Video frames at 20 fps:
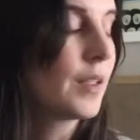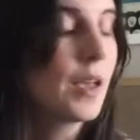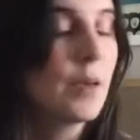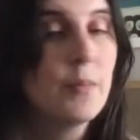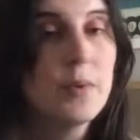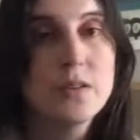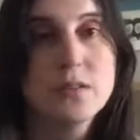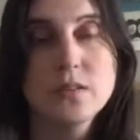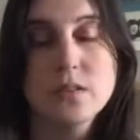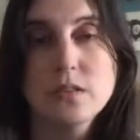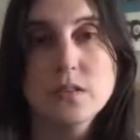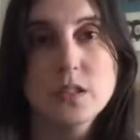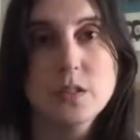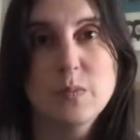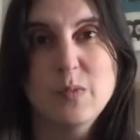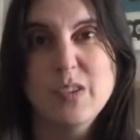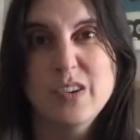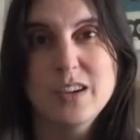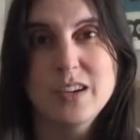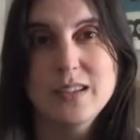I'm also
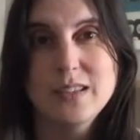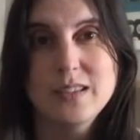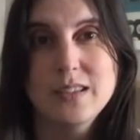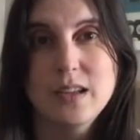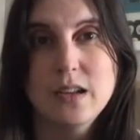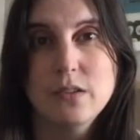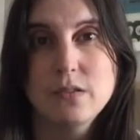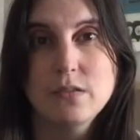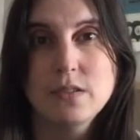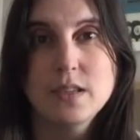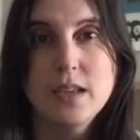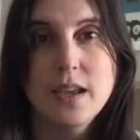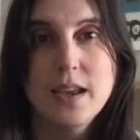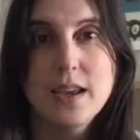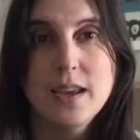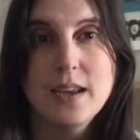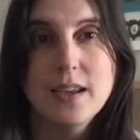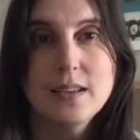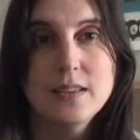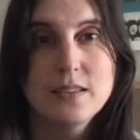exploring San
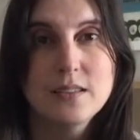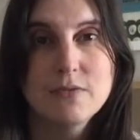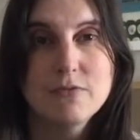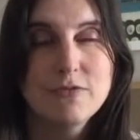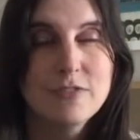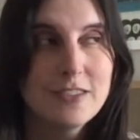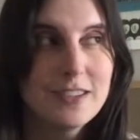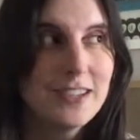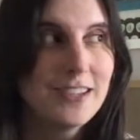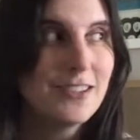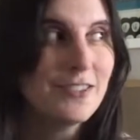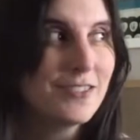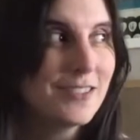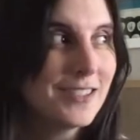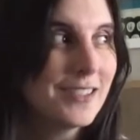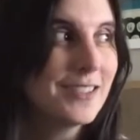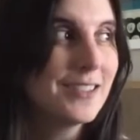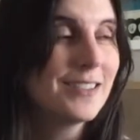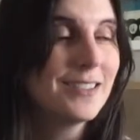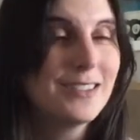Jose. It's a really
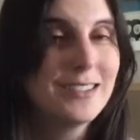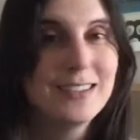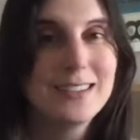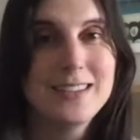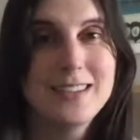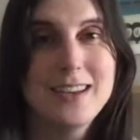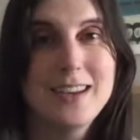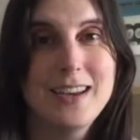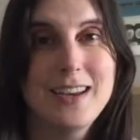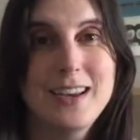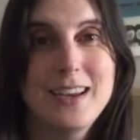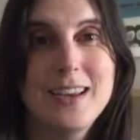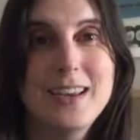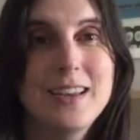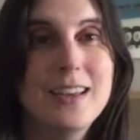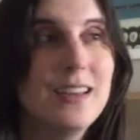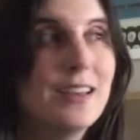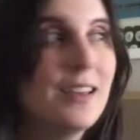interesting little city.